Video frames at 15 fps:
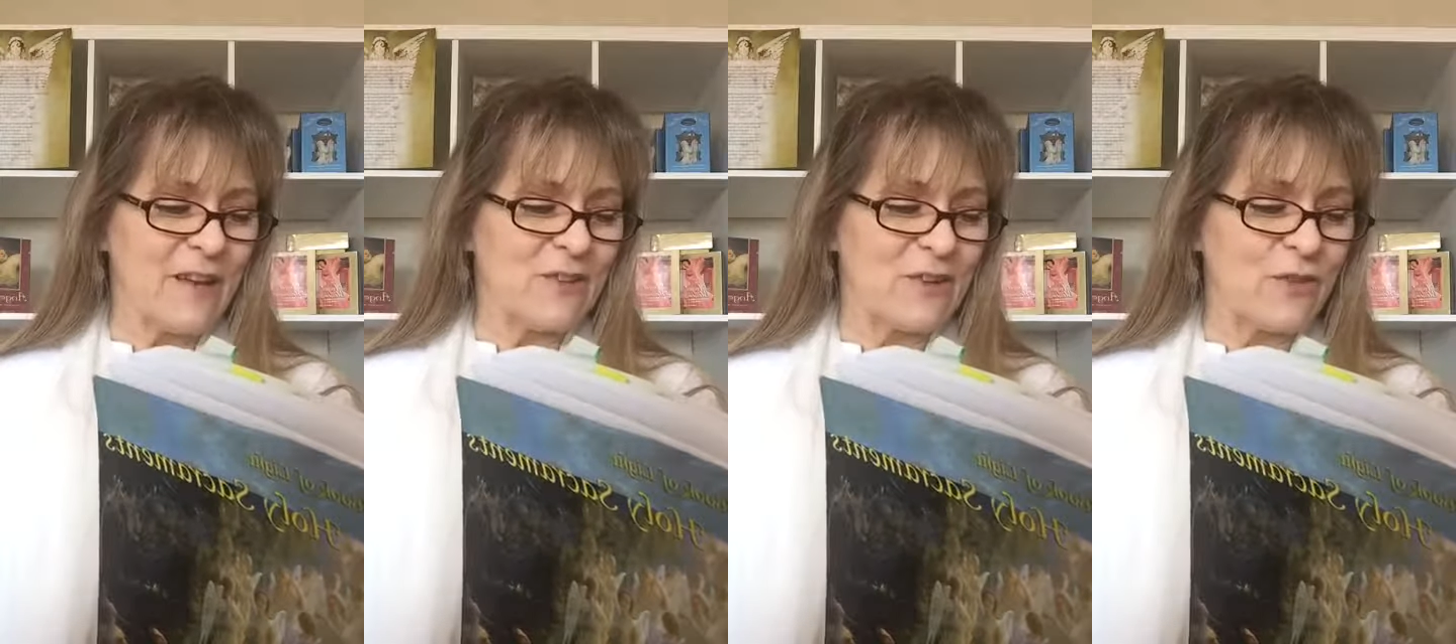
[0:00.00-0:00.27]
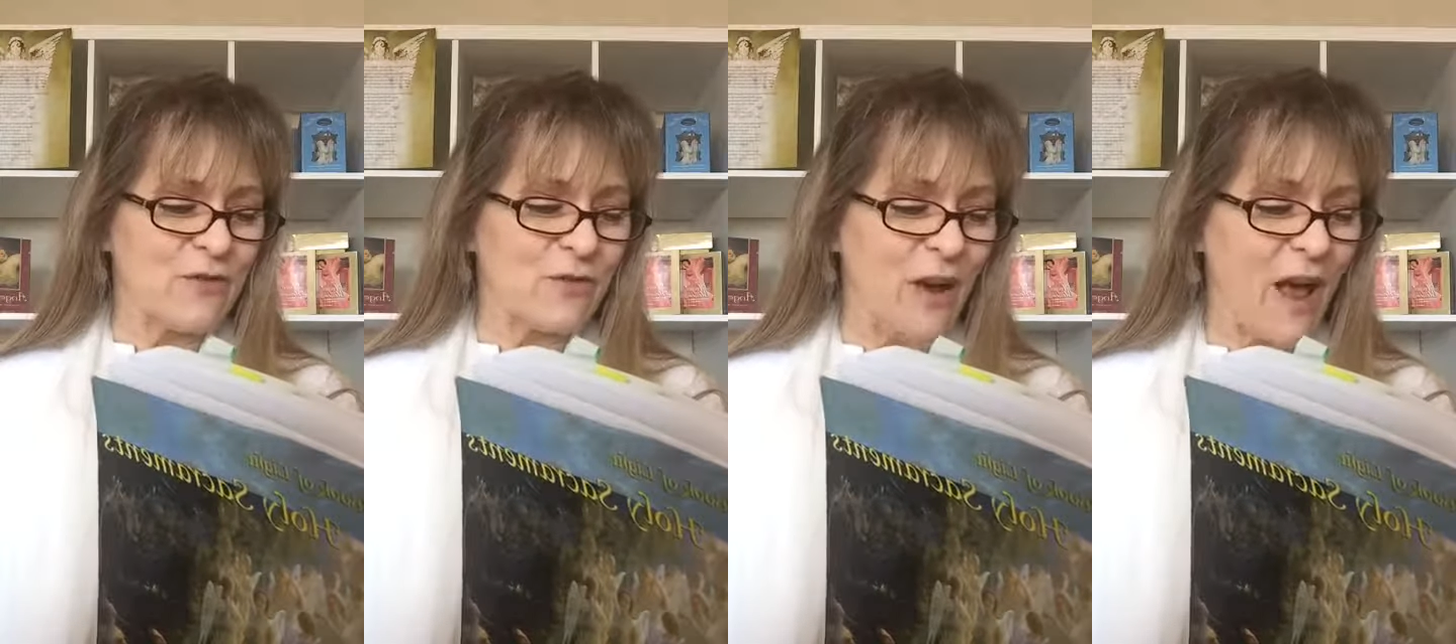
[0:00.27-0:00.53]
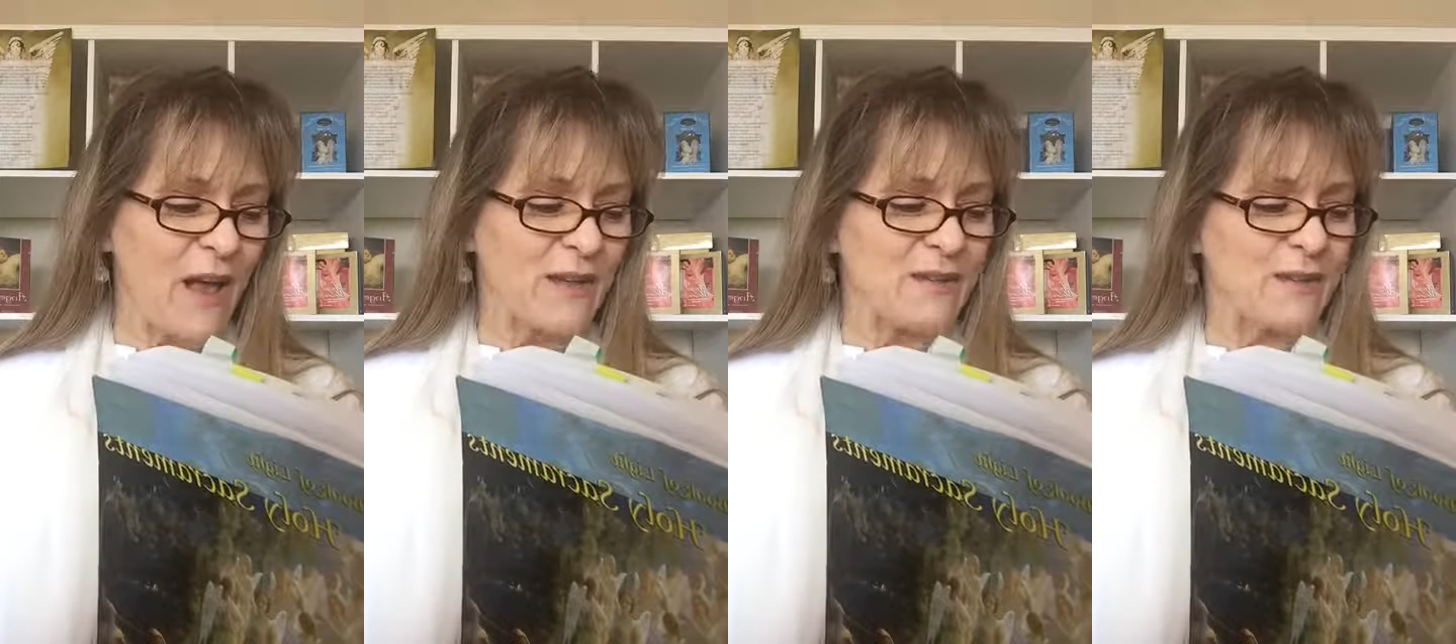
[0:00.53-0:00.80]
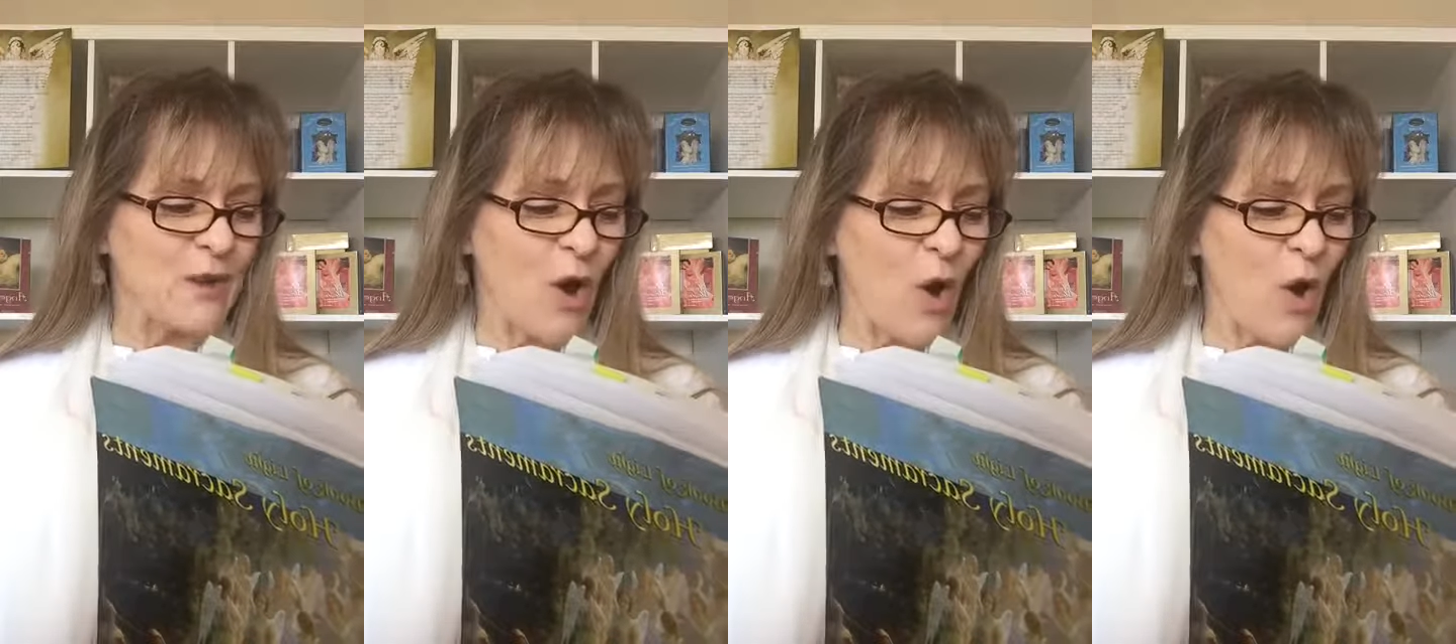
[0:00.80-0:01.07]
to
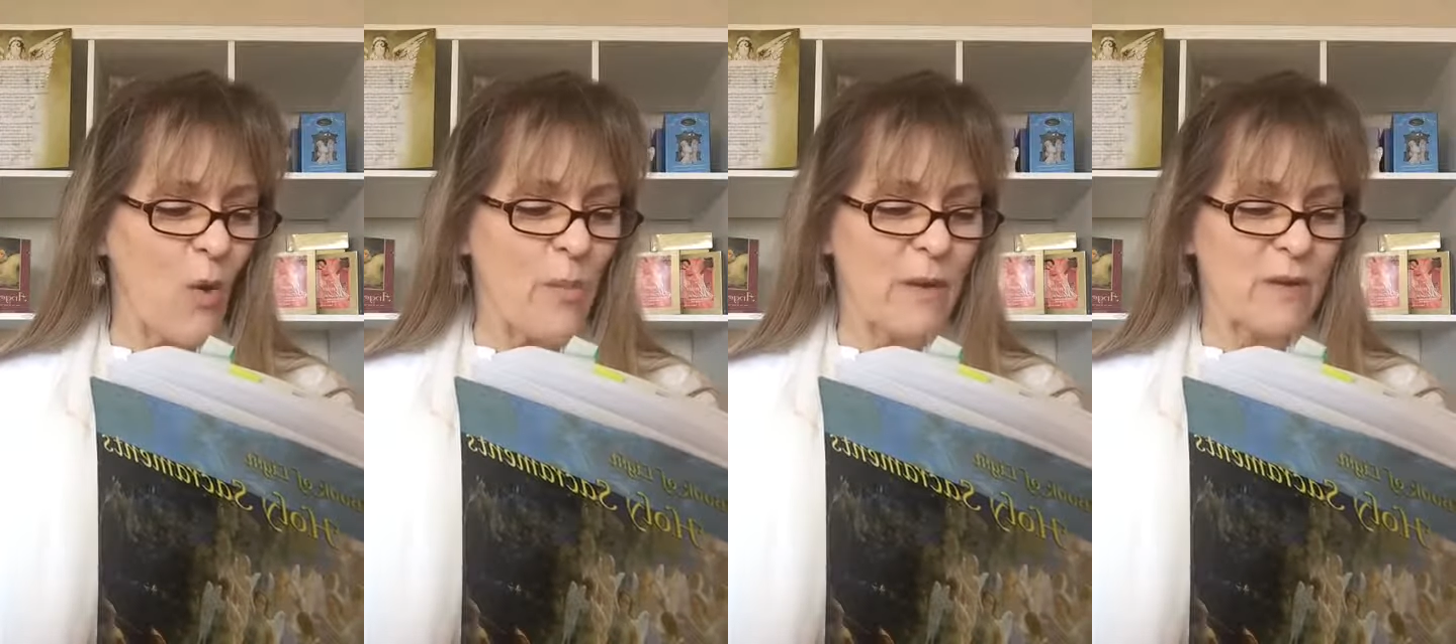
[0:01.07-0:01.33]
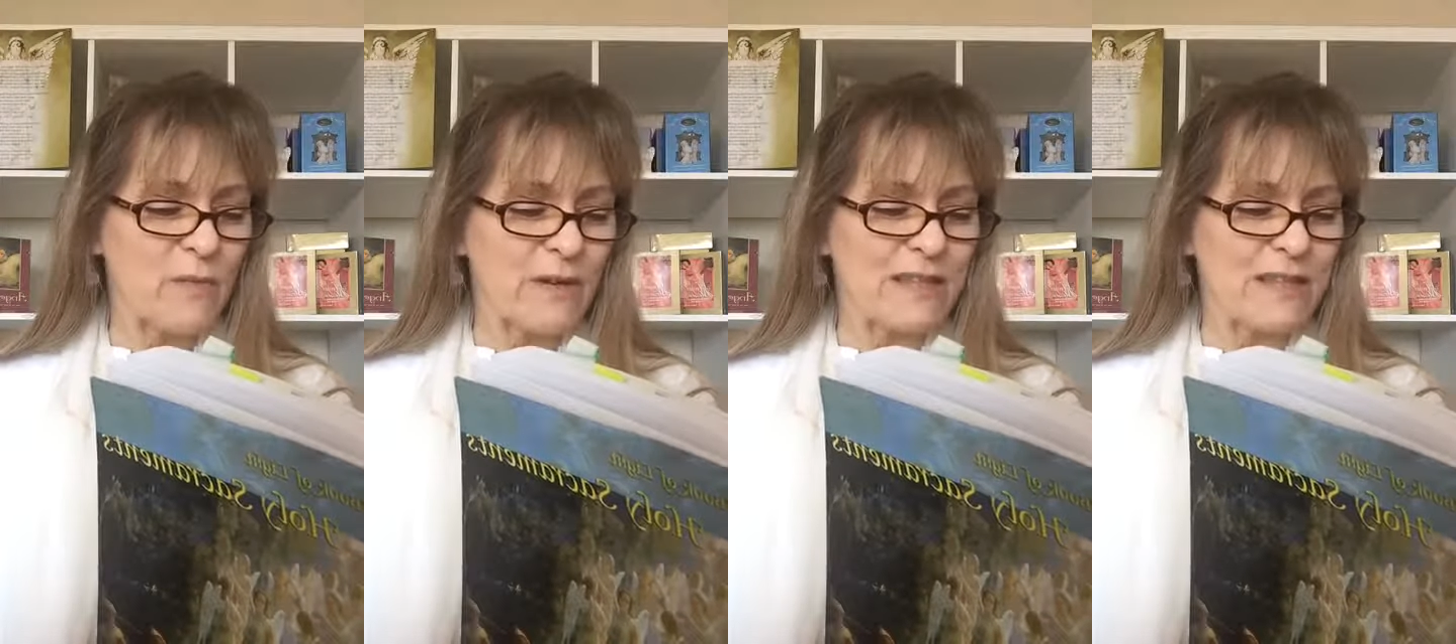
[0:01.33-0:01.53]
trust, open,